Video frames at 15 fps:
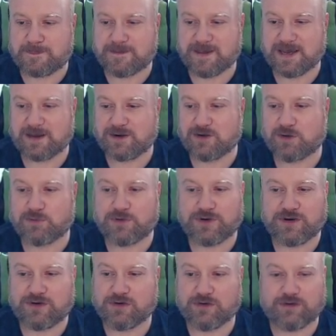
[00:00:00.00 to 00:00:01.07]

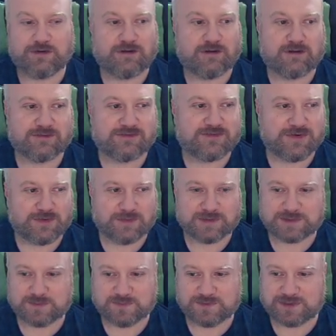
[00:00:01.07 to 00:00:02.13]
0.02 or
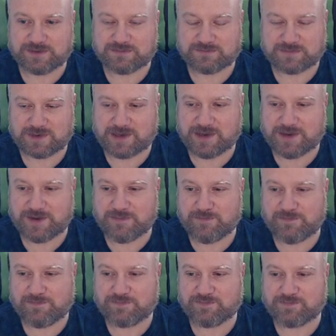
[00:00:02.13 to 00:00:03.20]
something
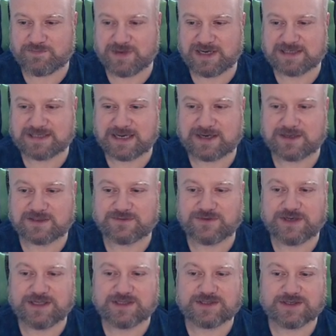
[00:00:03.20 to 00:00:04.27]
milliseconds for
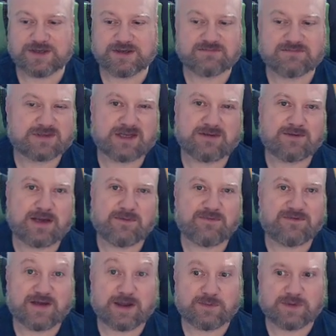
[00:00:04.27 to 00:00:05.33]
an insert. So I'm
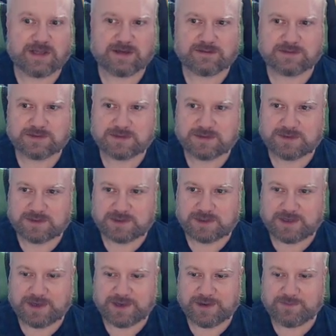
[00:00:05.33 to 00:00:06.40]
fine with
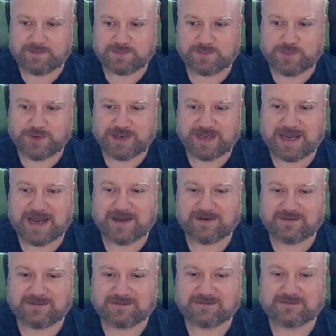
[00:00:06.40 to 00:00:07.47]
that. But
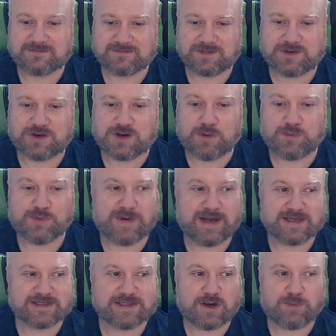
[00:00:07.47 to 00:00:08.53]
again,
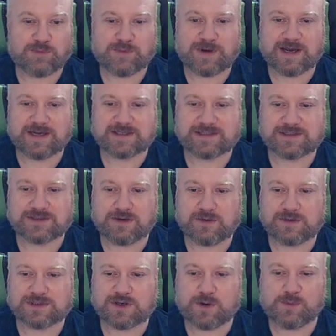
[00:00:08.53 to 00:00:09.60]
compromise. There's
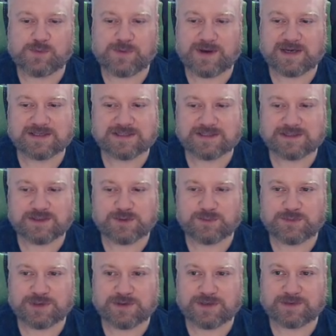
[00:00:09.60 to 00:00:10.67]
always compromises in
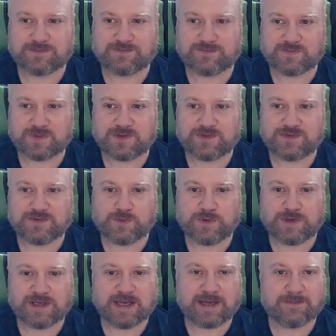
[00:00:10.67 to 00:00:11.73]
computing.
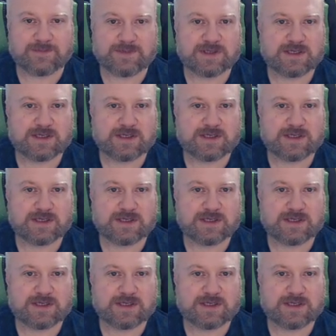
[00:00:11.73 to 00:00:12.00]
What you get.